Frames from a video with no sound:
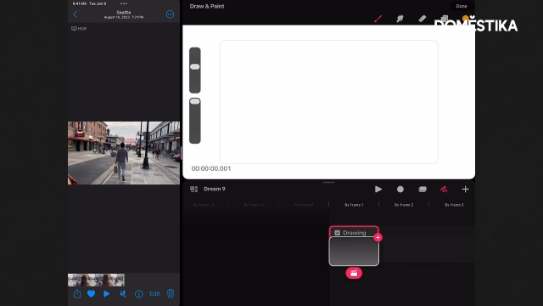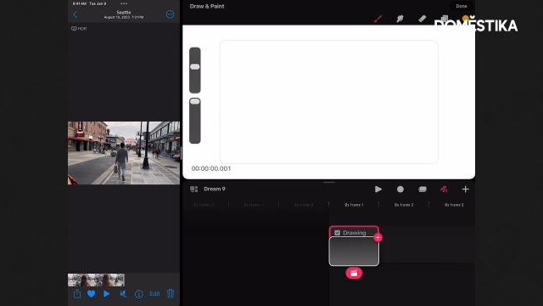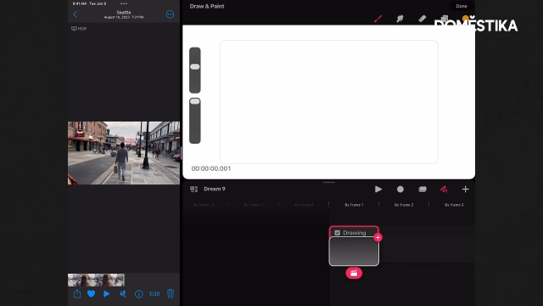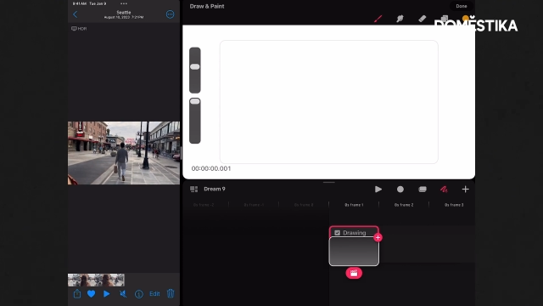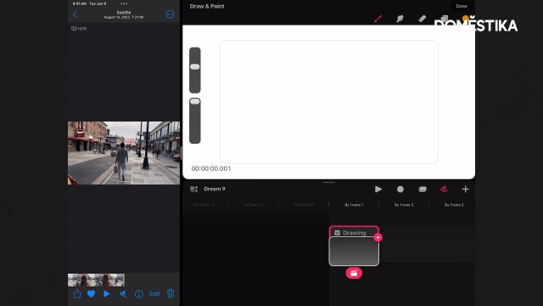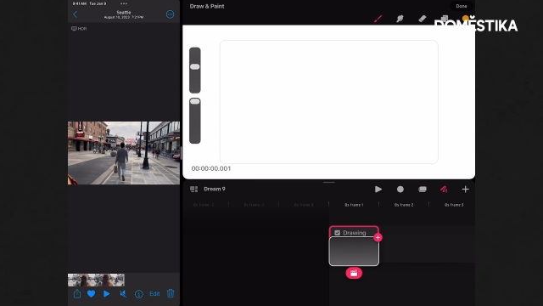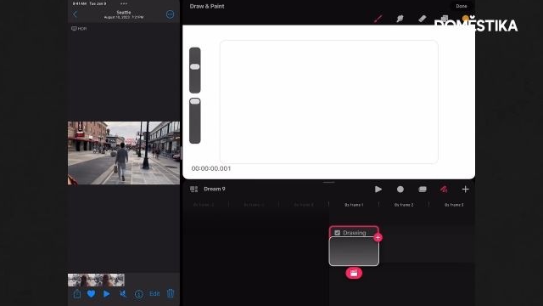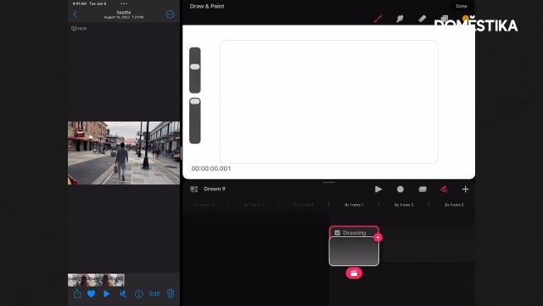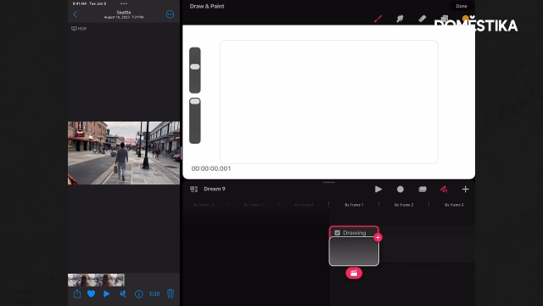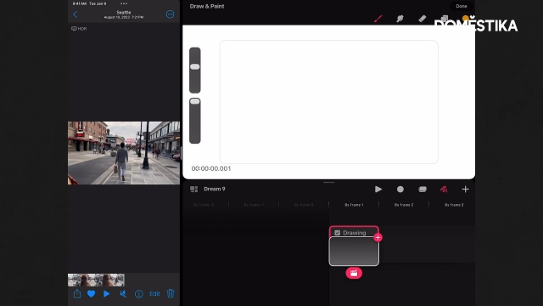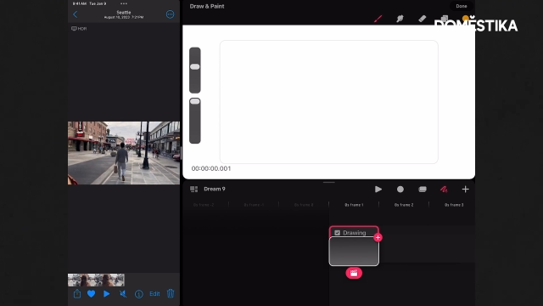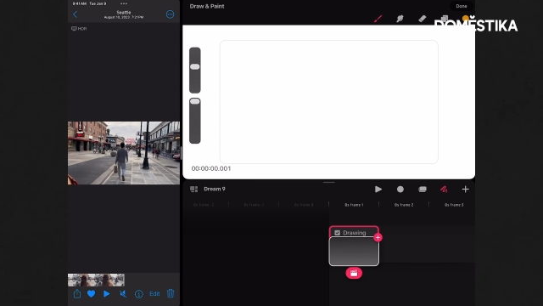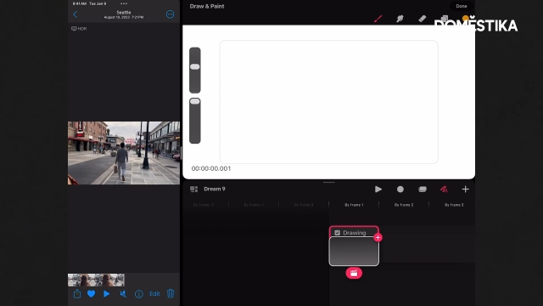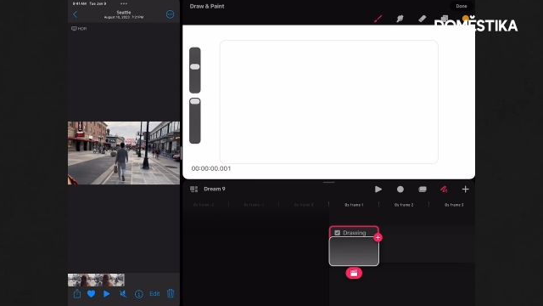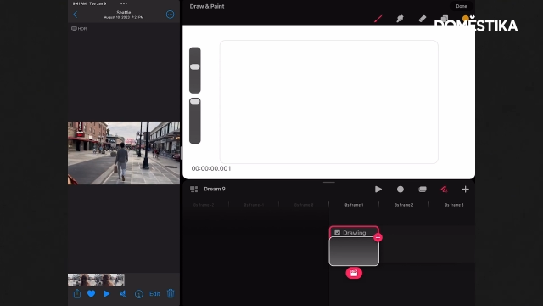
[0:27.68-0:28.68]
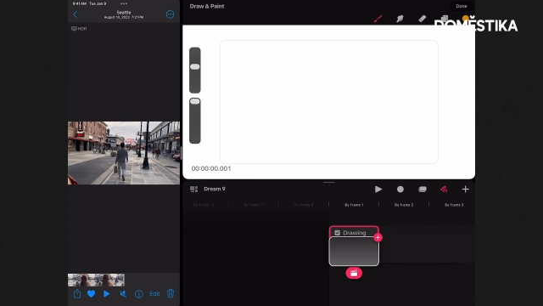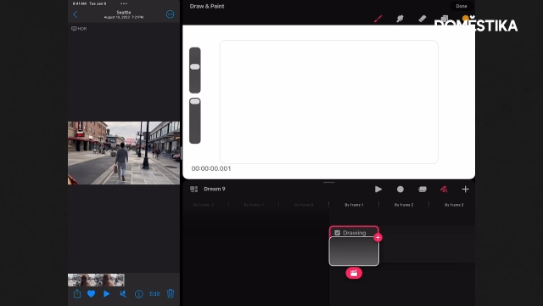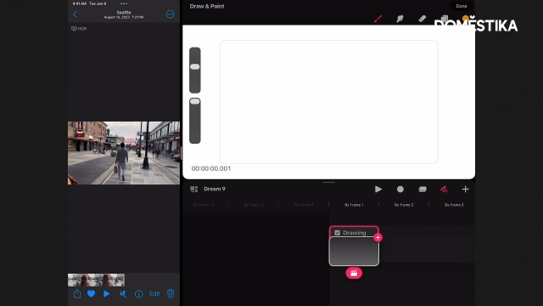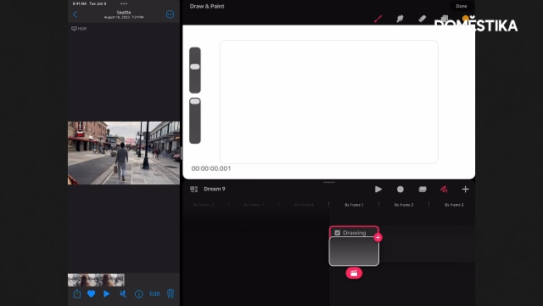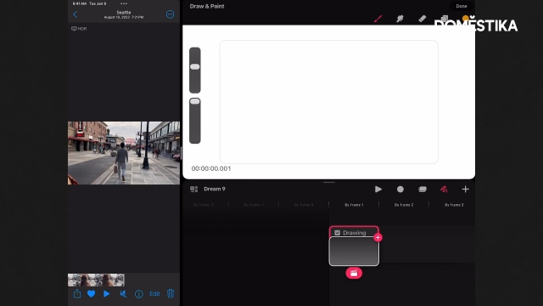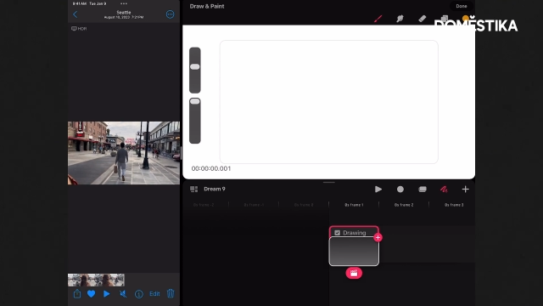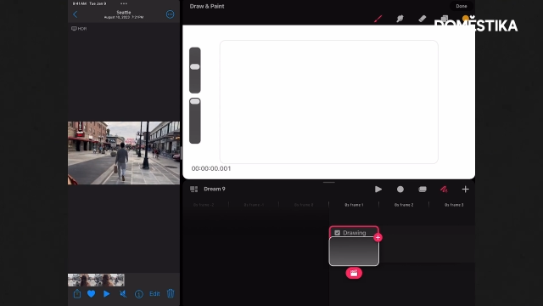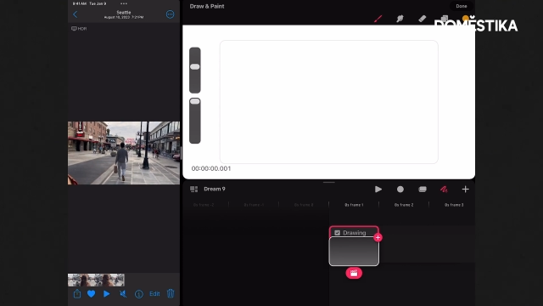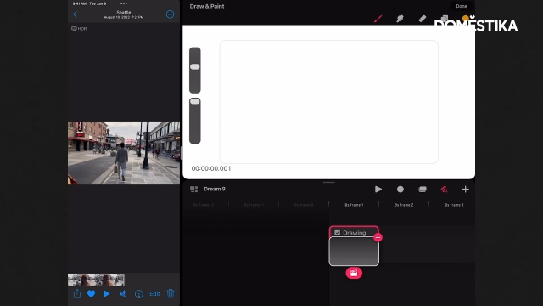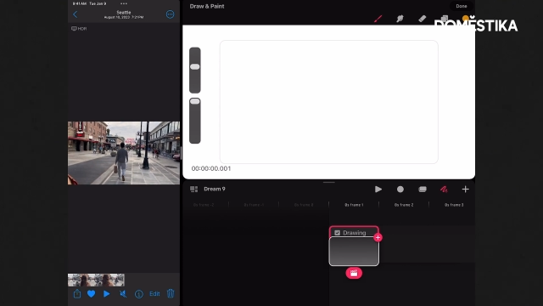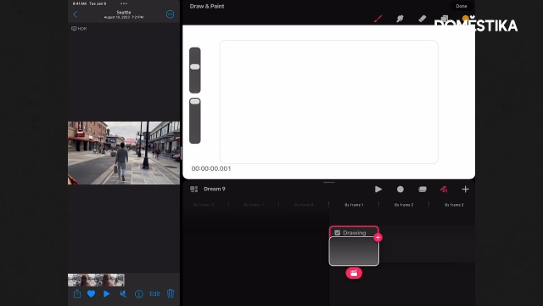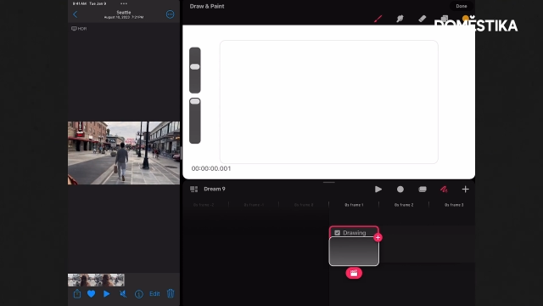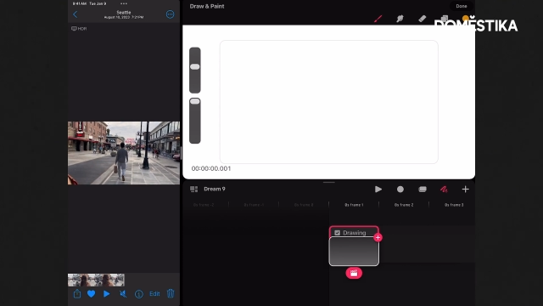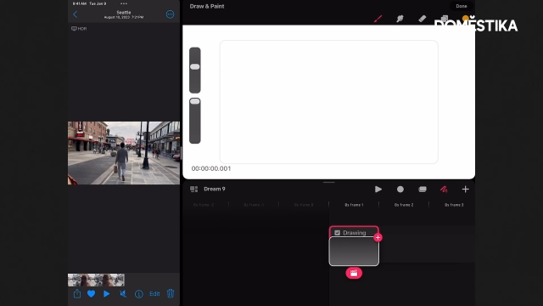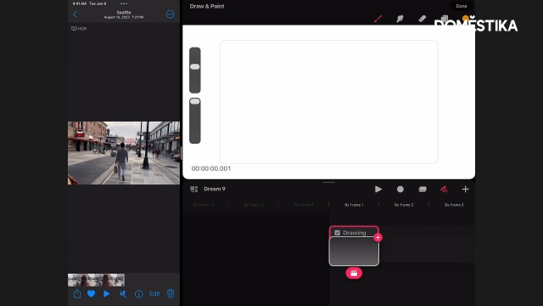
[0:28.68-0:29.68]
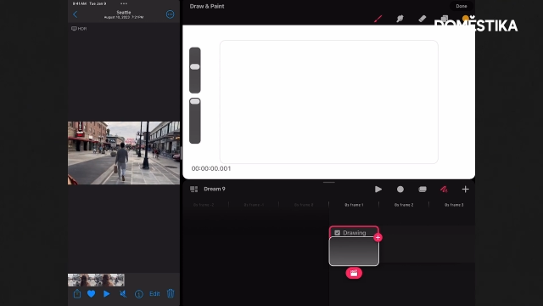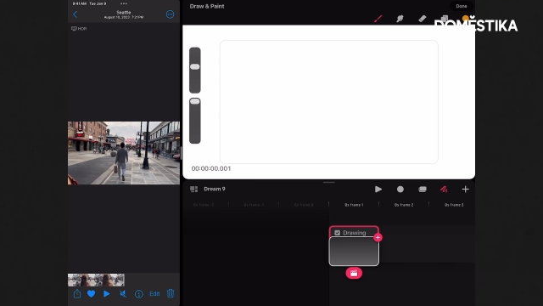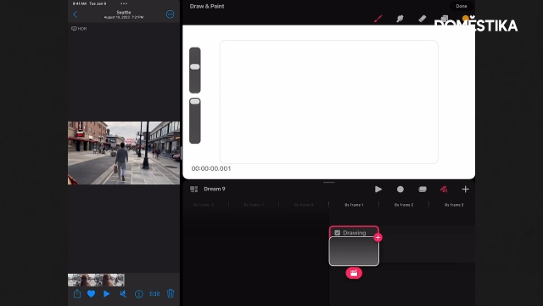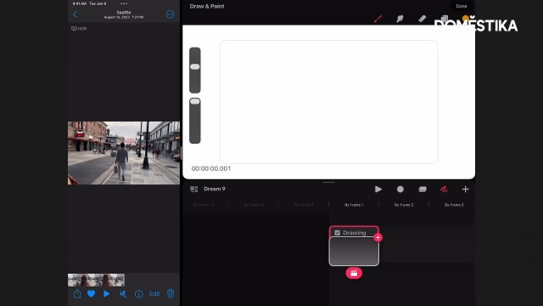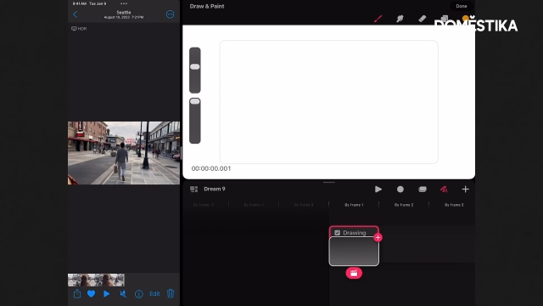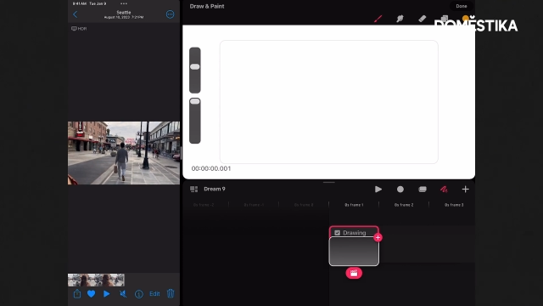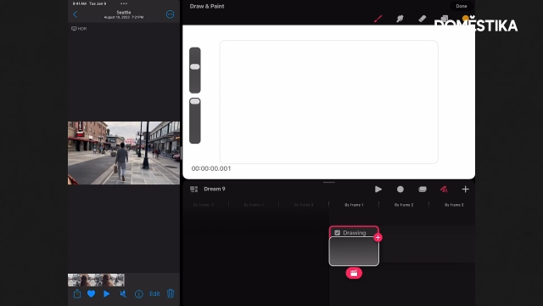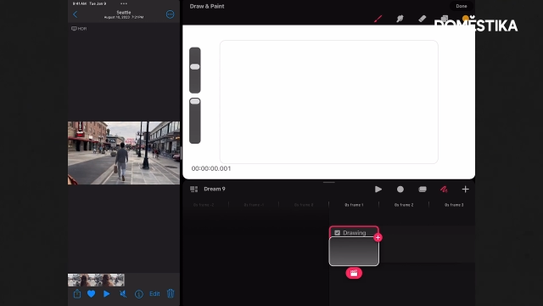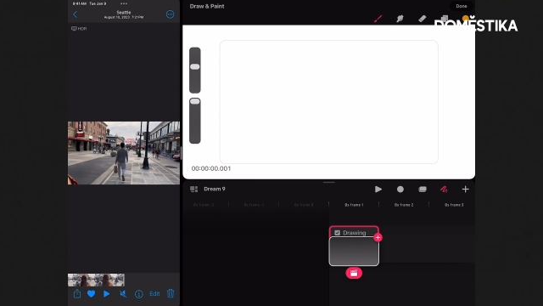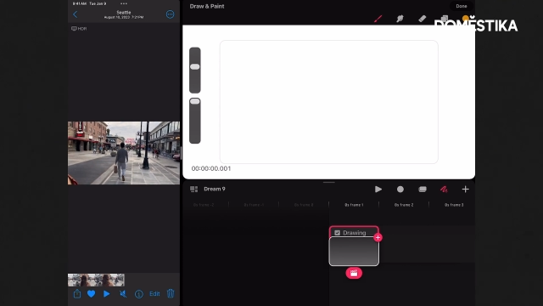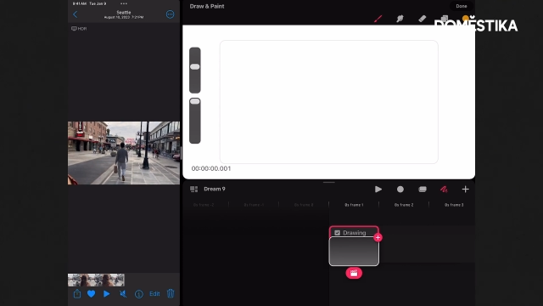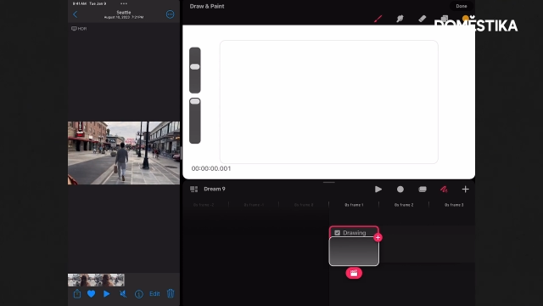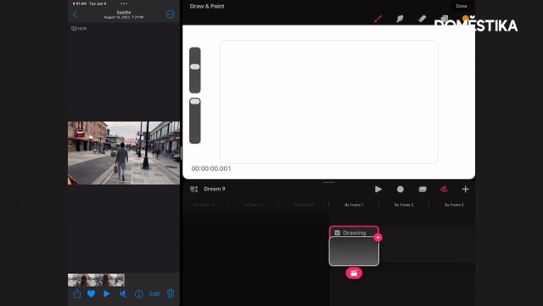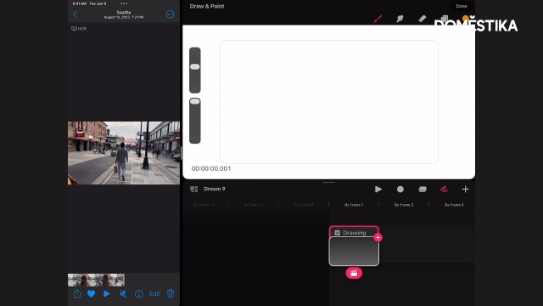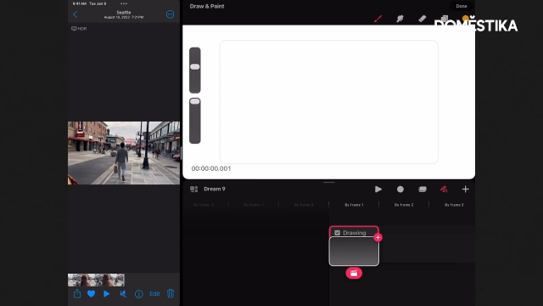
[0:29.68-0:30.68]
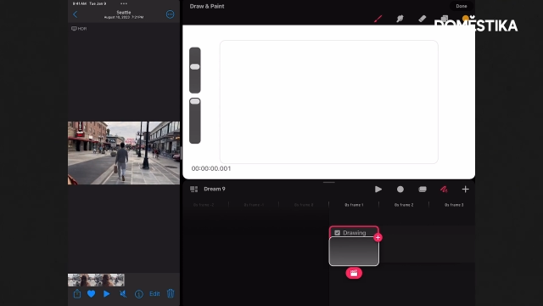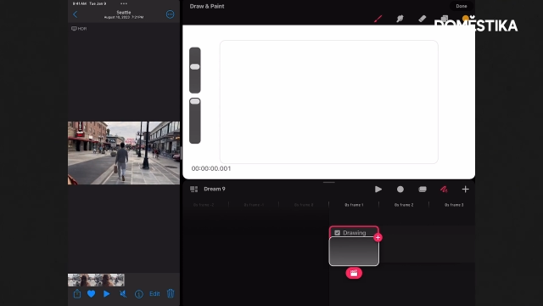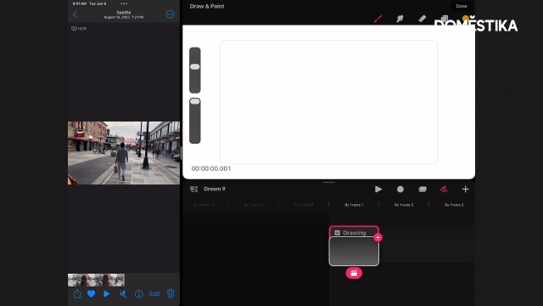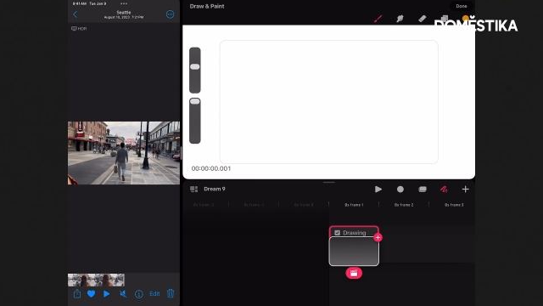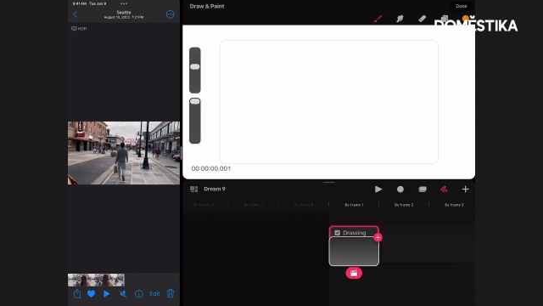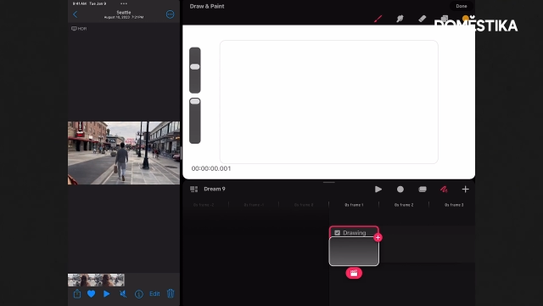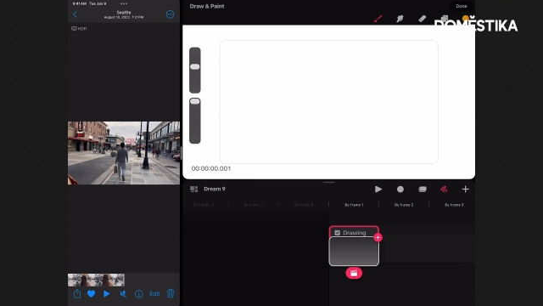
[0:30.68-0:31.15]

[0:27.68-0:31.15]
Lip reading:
Nobody's mouth can be seen.